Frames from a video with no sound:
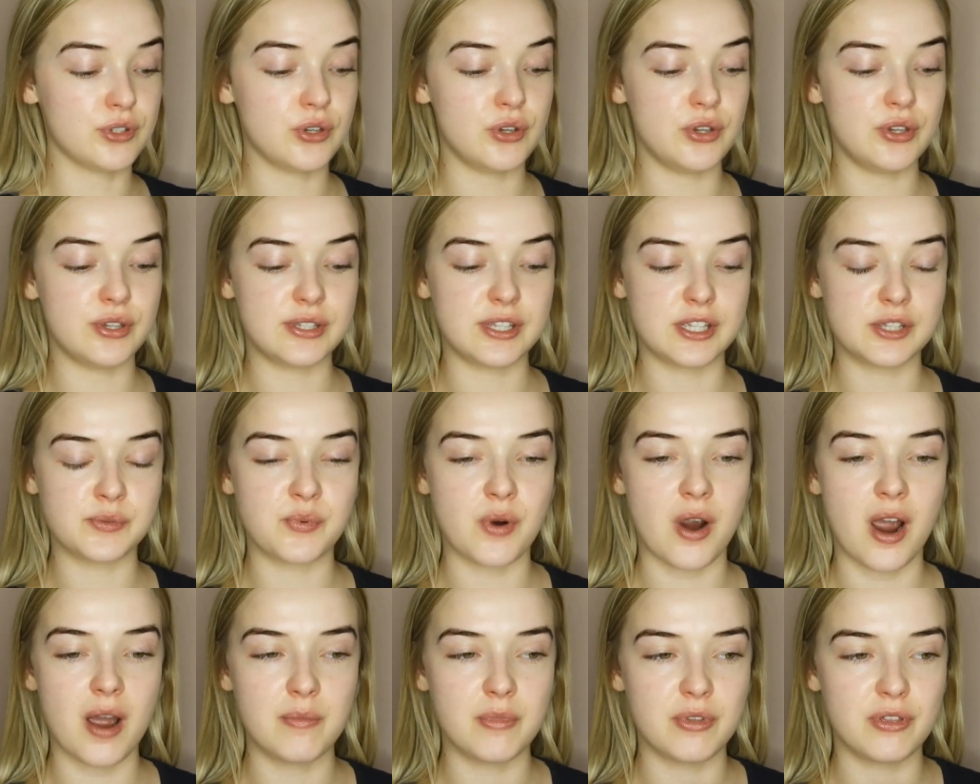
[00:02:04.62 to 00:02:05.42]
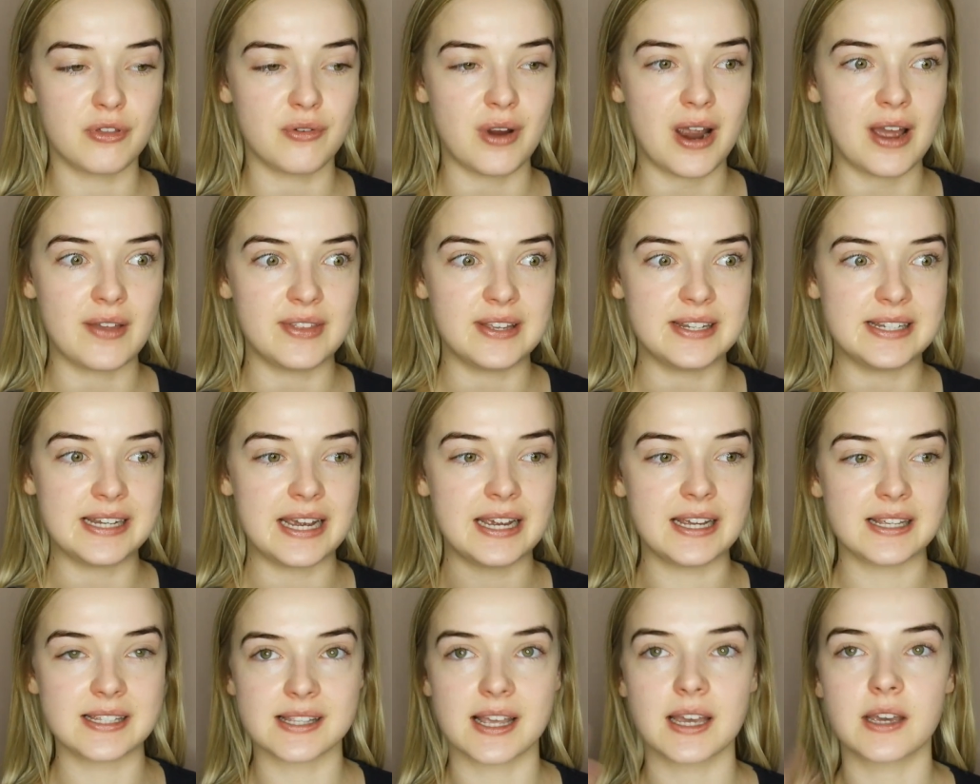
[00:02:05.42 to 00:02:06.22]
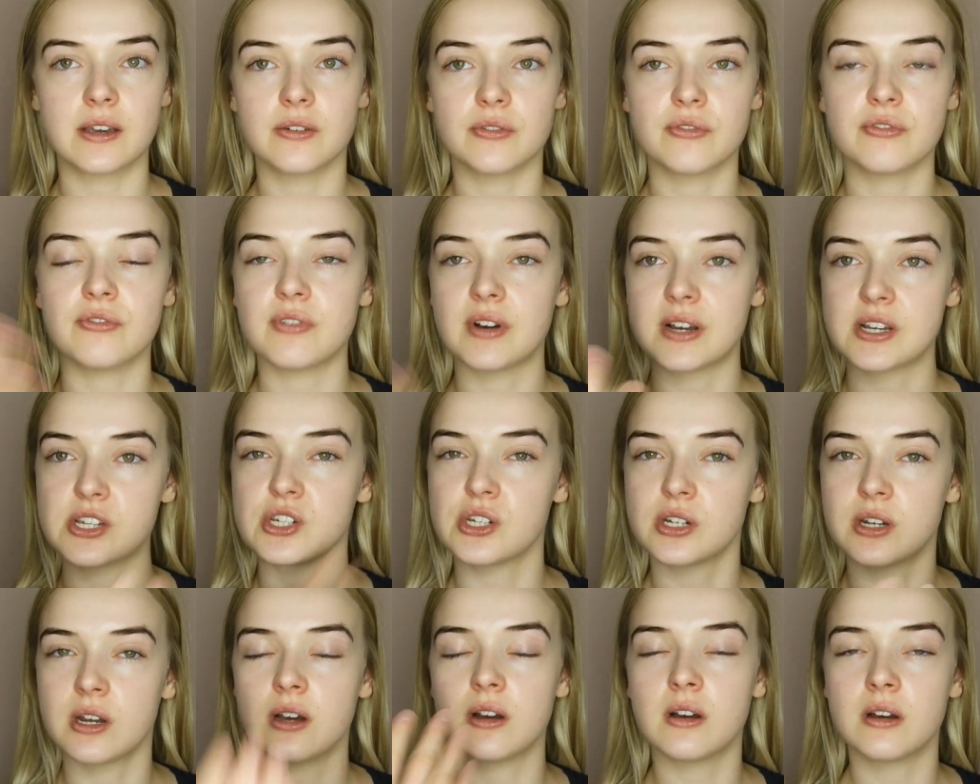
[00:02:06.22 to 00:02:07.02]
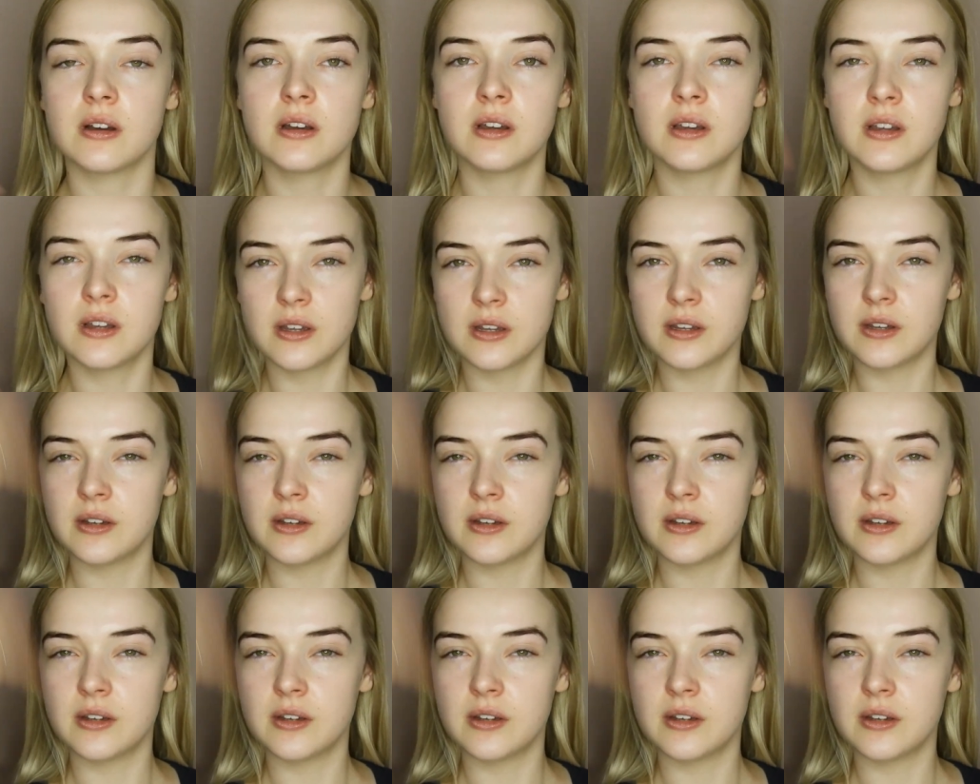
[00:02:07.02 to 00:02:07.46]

also used this primer throughout the day as like a freshener